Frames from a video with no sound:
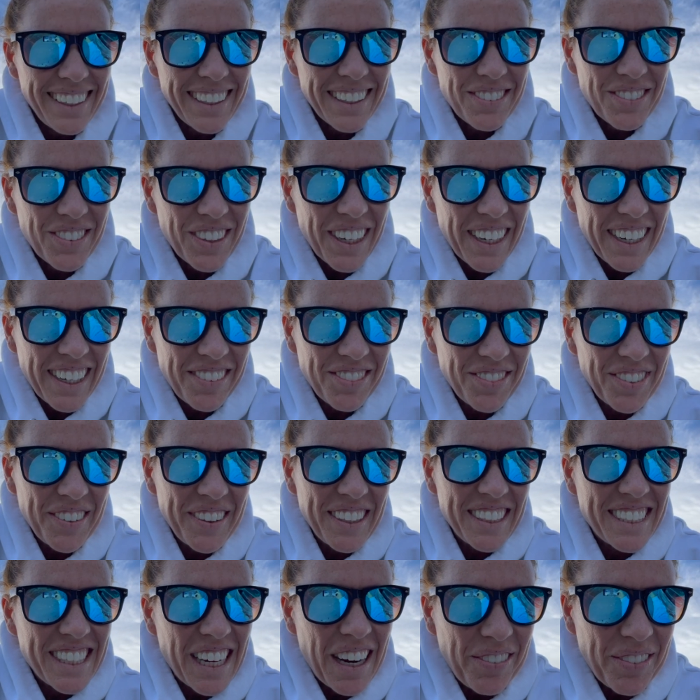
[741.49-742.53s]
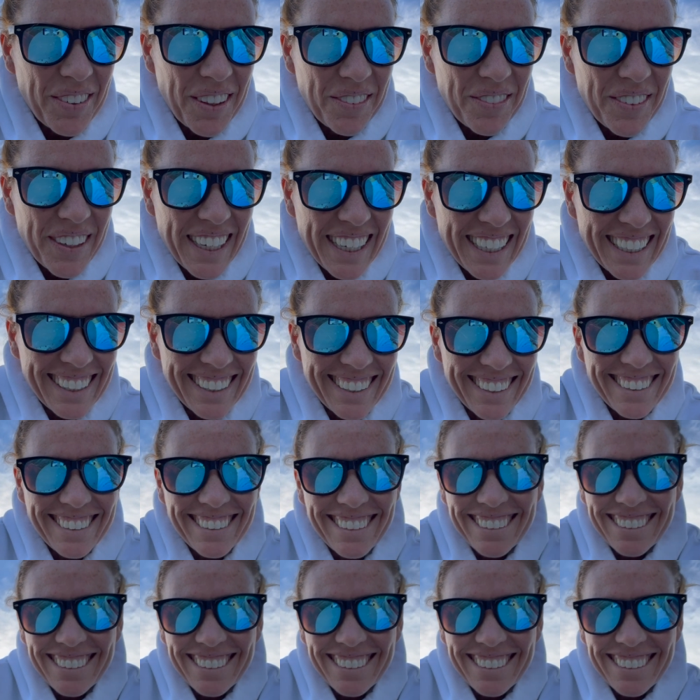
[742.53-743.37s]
Good morning from the top of the bin.